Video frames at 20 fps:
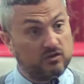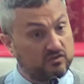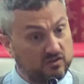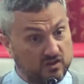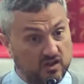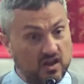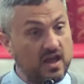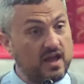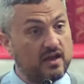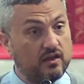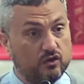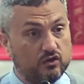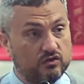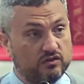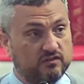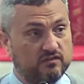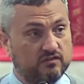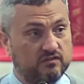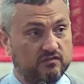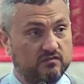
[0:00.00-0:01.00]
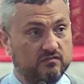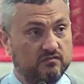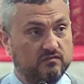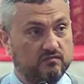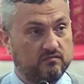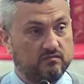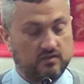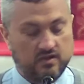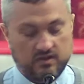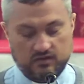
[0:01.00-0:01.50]
So, chaos
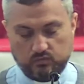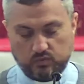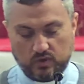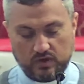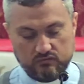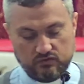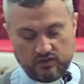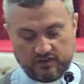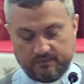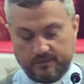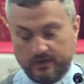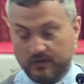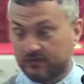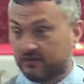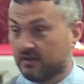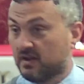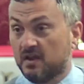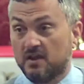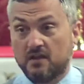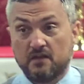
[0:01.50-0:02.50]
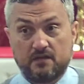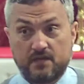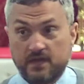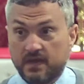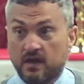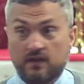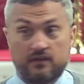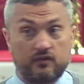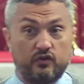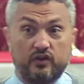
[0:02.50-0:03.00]
is one response. The
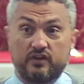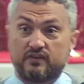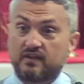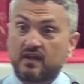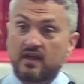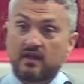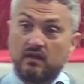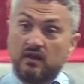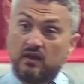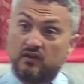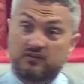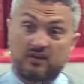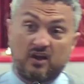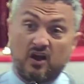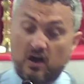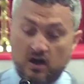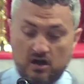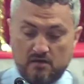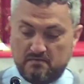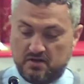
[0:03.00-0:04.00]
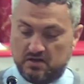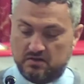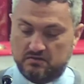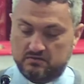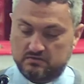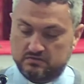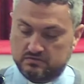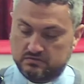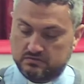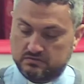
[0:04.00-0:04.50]
other is, is karma.
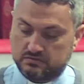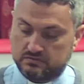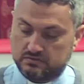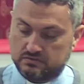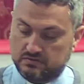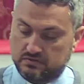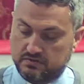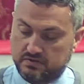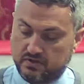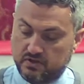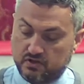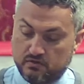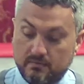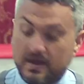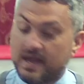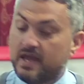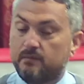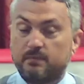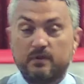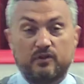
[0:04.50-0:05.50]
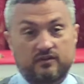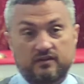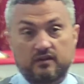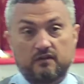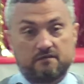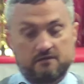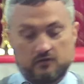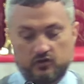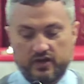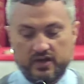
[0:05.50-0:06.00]
You may be
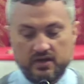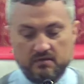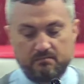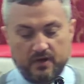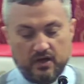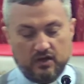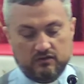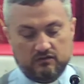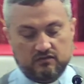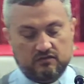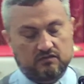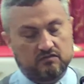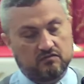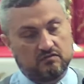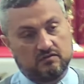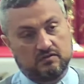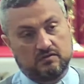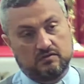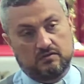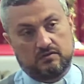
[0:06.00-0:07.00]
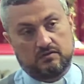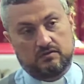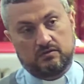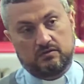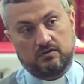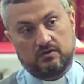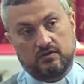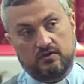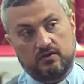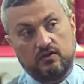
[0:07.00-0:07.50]
suffering, but
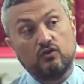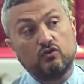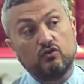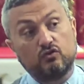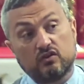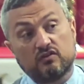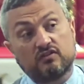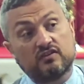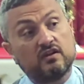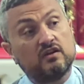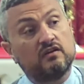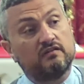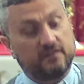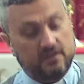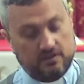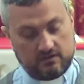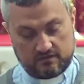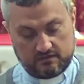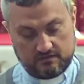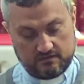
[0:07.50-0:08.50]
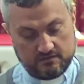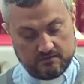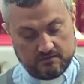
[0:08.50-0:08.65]
you deserve it.